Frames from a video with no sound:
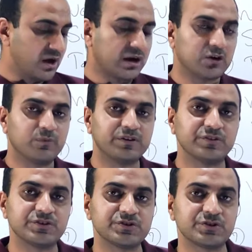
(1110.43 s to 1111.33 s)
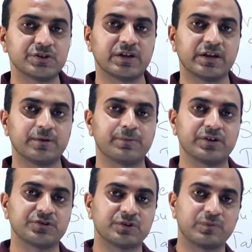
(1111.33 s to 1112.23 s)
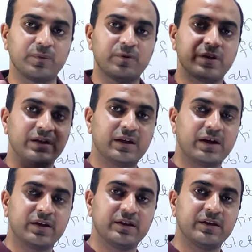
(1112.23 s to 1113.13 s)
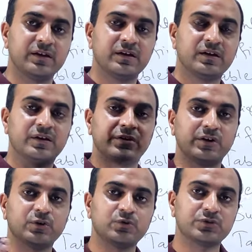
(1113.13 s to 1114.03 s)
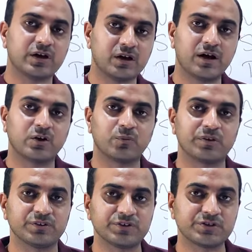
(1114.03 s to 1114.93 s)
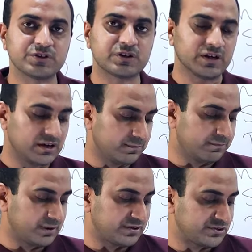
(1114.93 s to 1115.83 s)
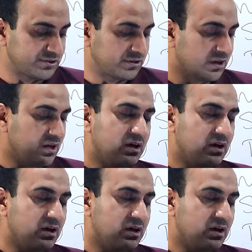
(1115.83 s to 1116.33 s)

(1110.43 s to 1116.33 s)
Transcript: Atomization, air pressure may be very high, reduce the atomization, air pressure.